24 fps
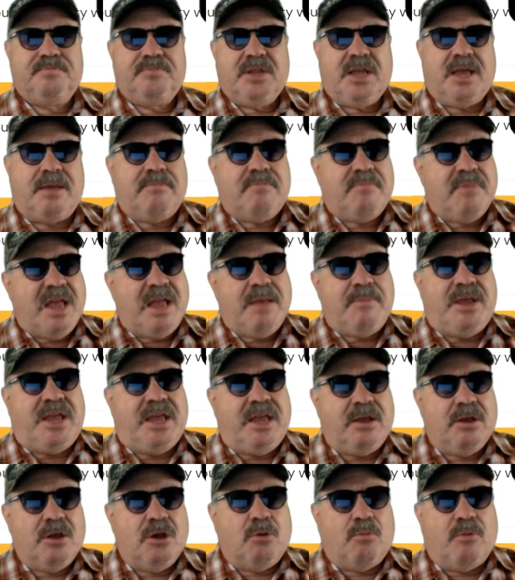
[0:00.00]
And
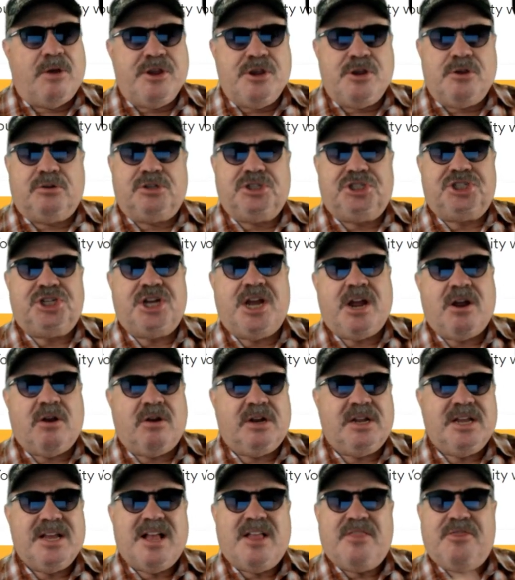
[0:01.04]
maybe when you share
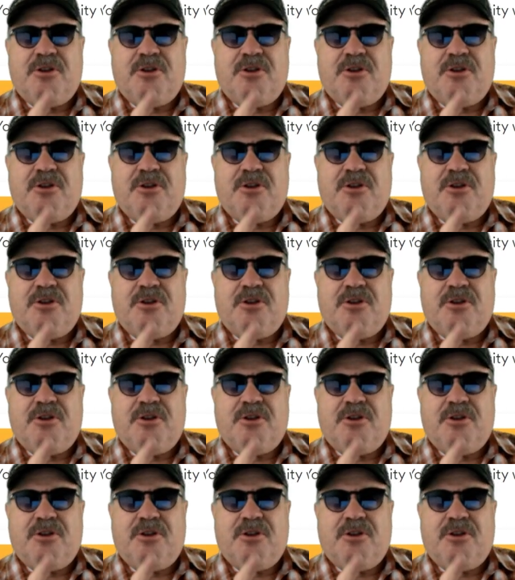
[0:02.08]
it,